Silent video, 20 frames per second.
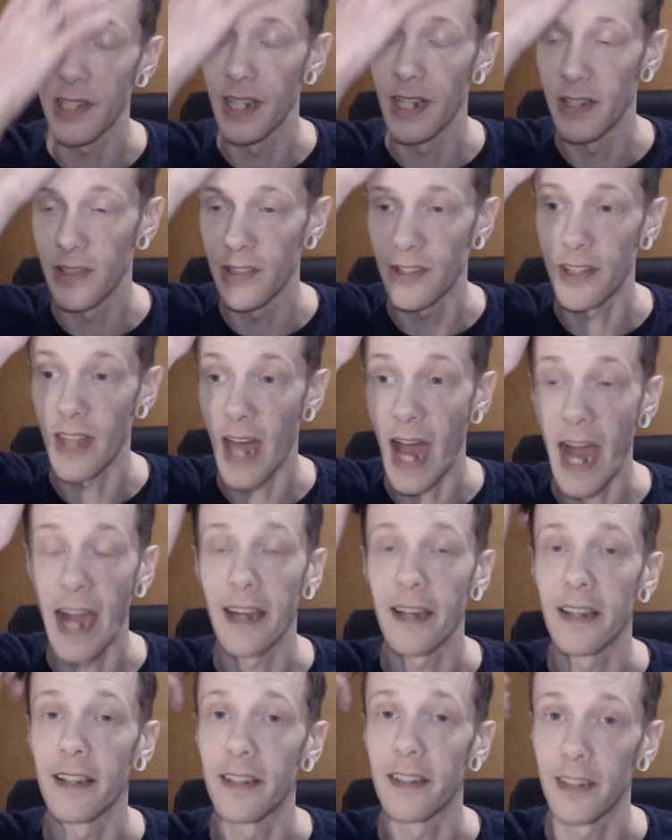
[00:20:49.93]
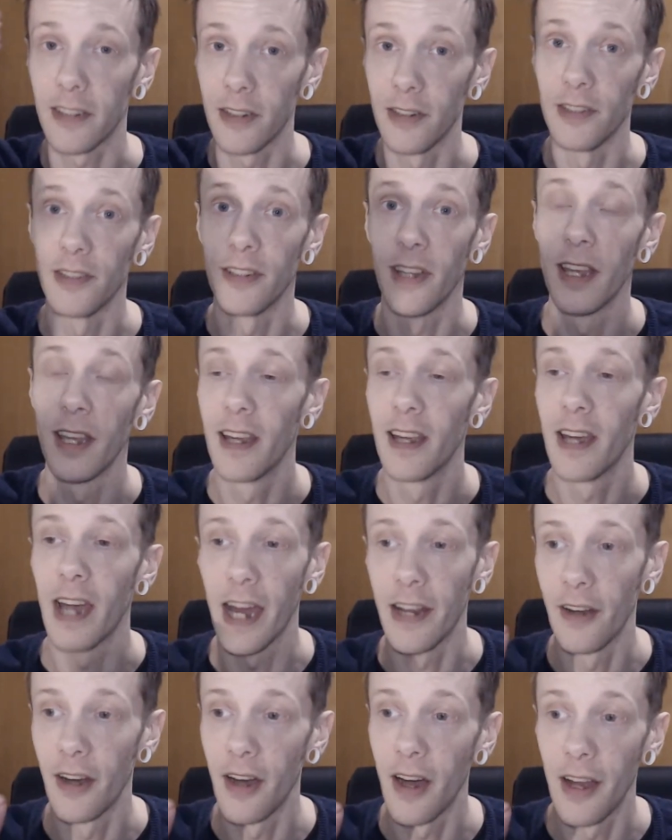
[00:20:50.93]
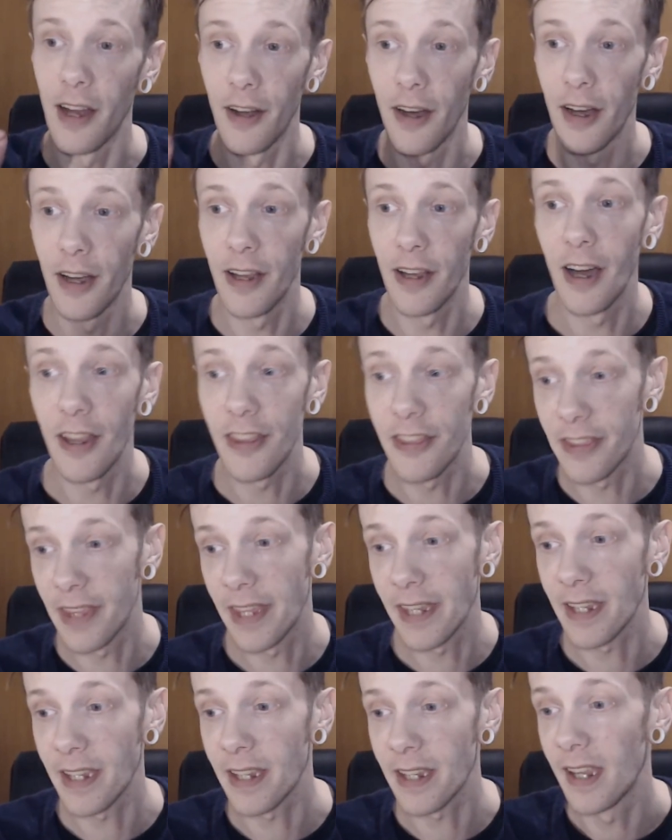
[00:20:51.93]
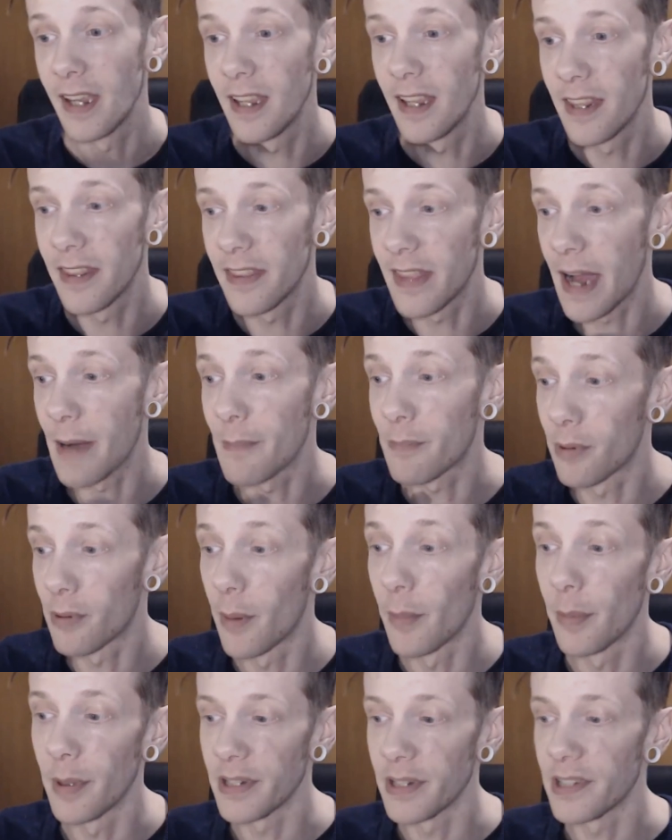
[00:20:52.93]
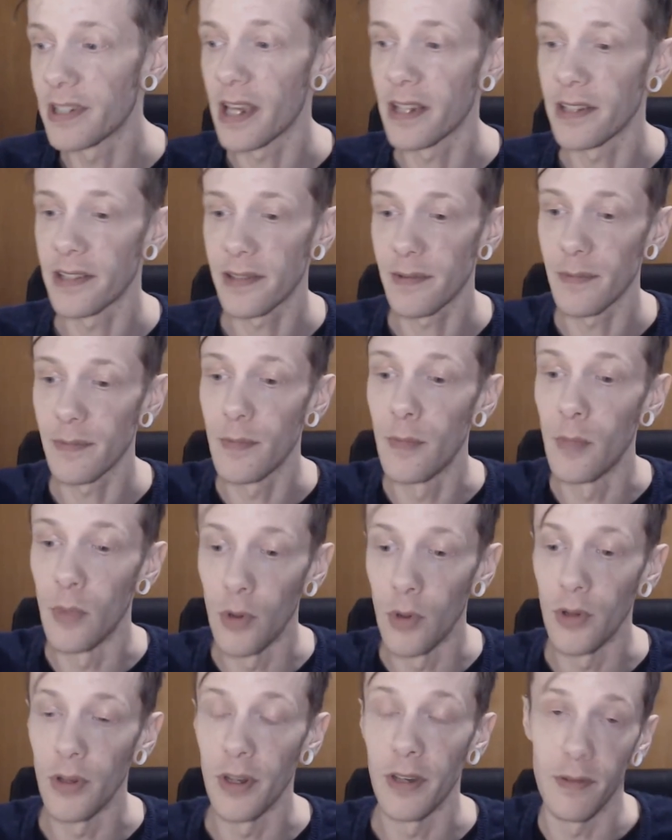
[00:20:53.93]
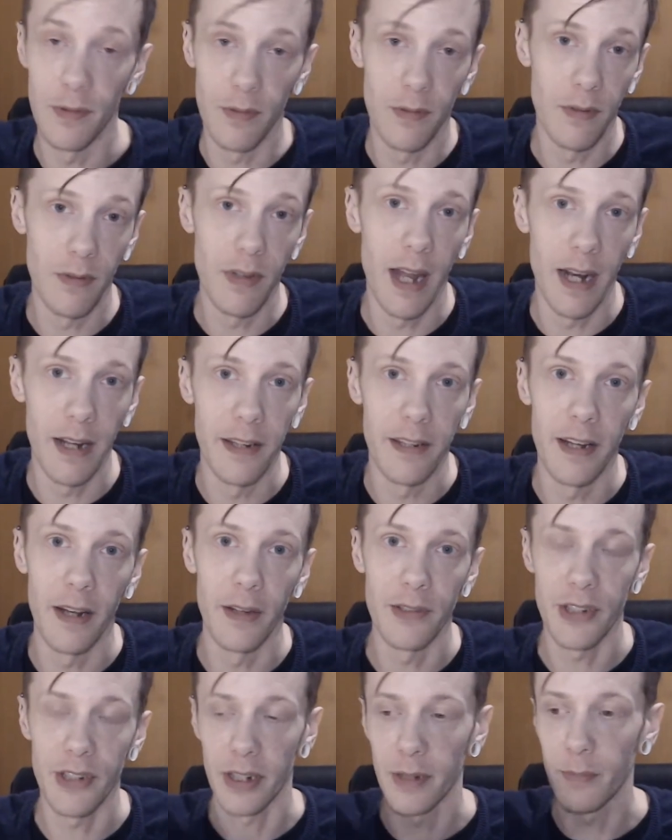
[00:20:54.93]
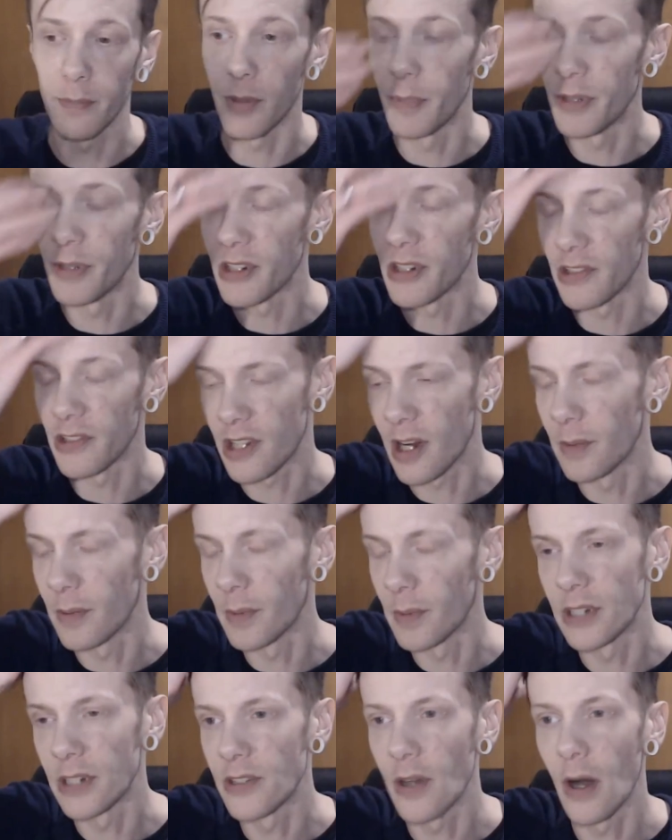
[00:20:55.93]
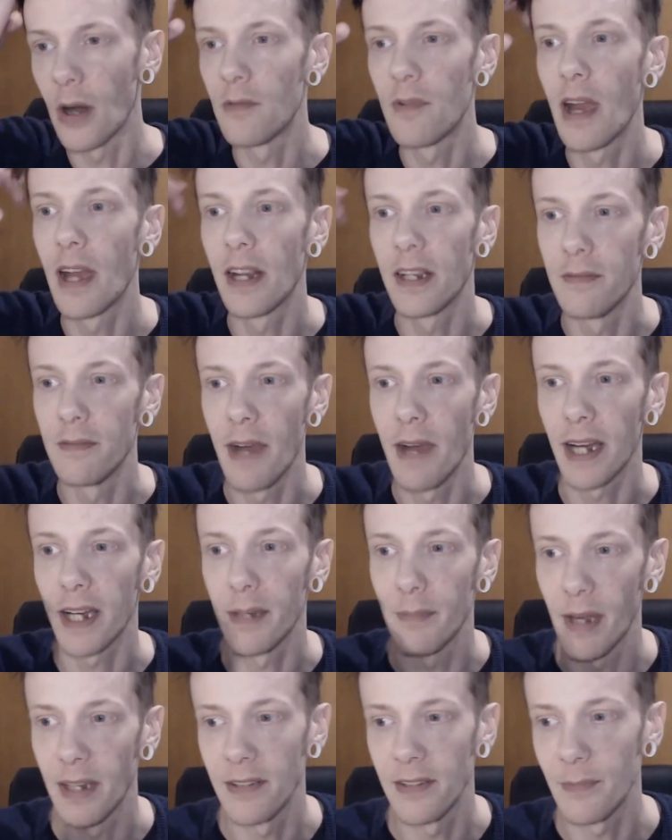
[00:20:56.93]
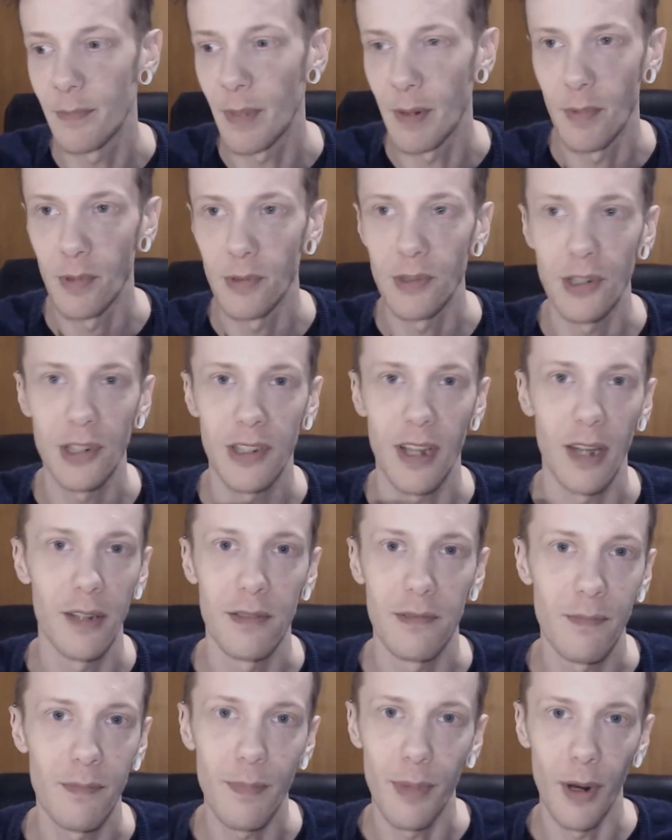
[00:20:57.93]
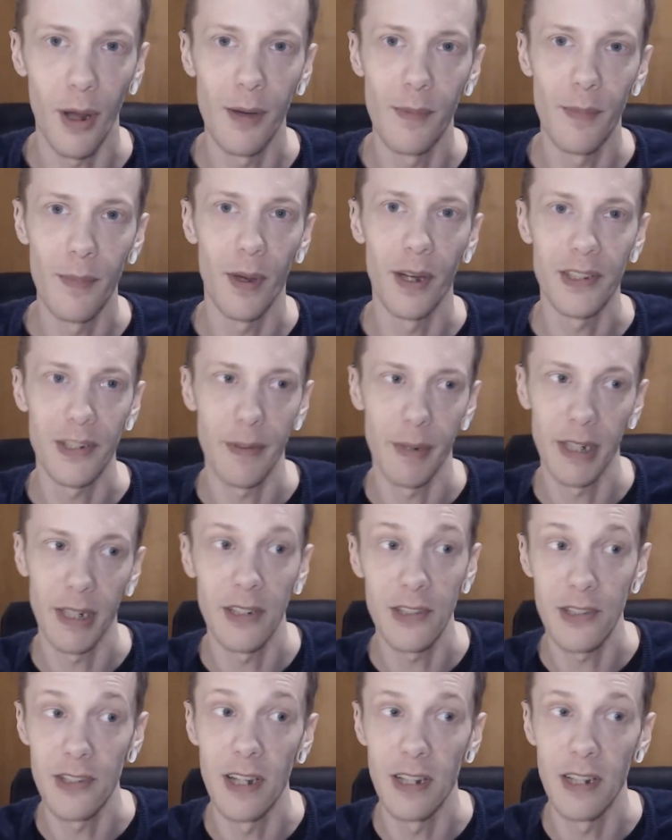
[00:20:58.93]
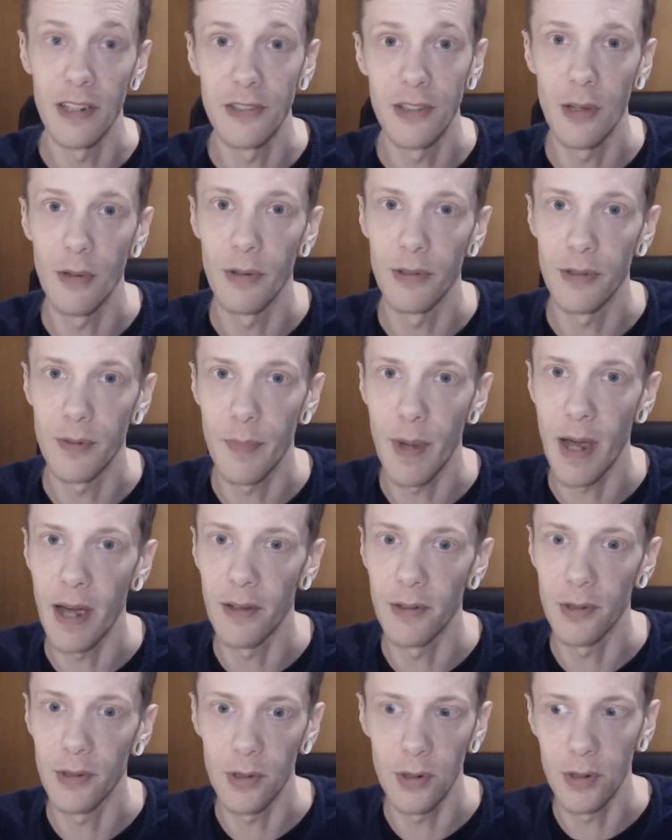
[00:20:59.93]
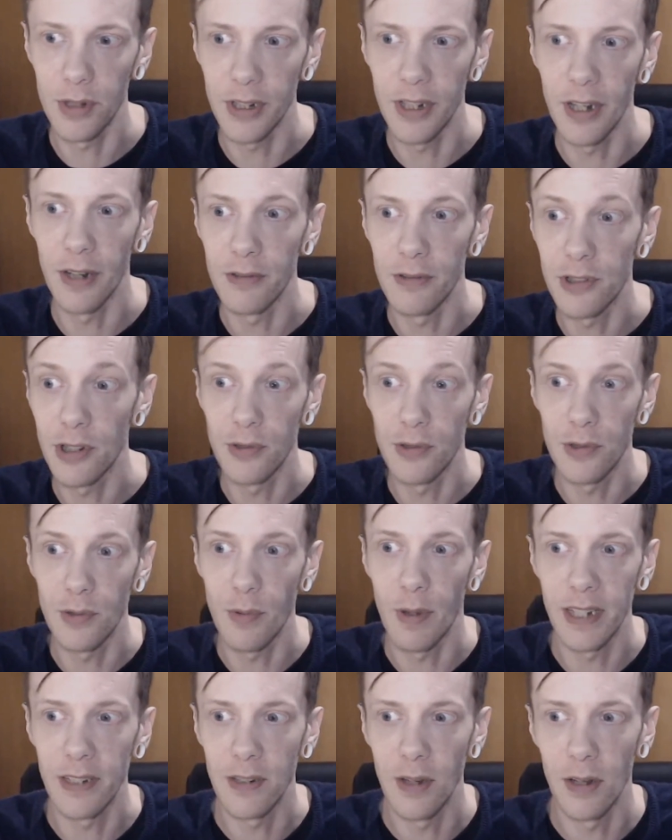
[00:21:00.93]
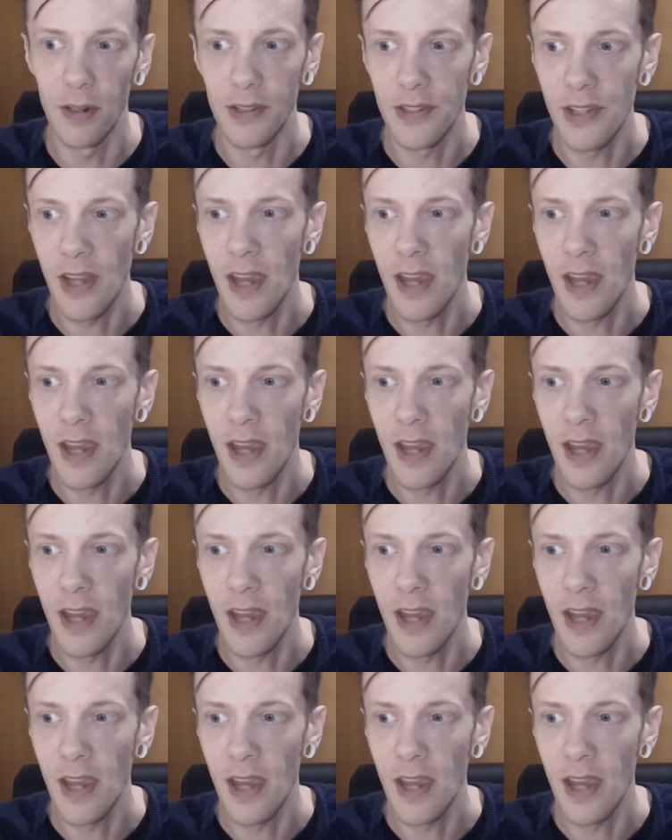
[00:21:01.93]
It's that good, and I and I, I think that probably says more than anything else I can probably say on this channel because I rarely recommend people just go blind buy something that's nearly two hundred pound or you know two twenty dollars.